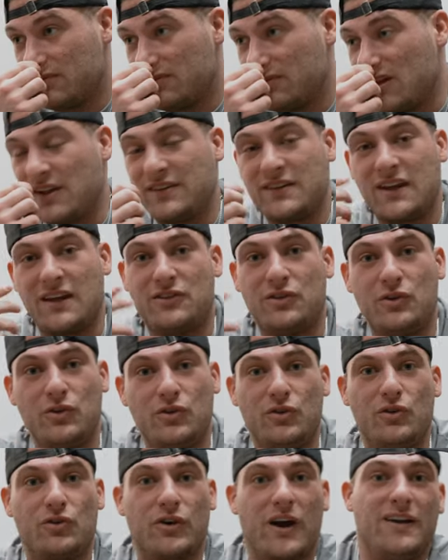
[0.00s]
not to get too,
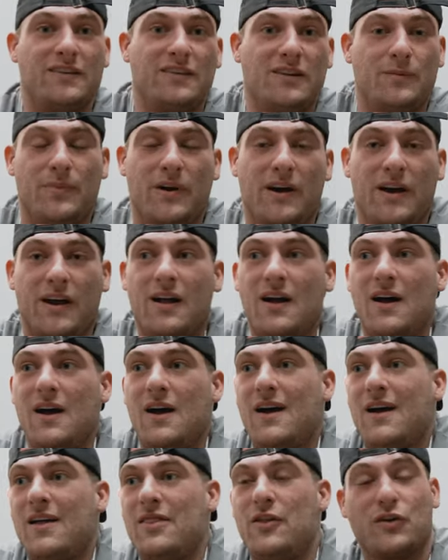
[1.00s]
too crazy, but
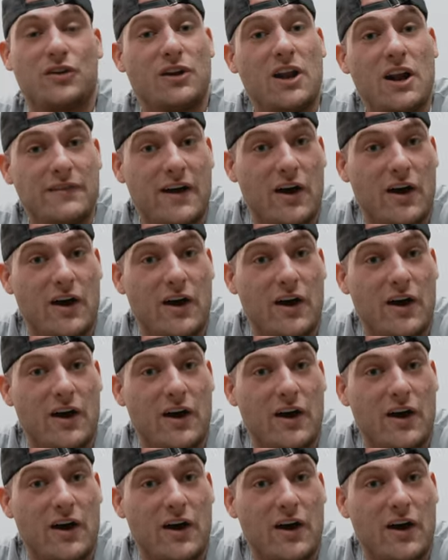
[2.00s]
there's a lot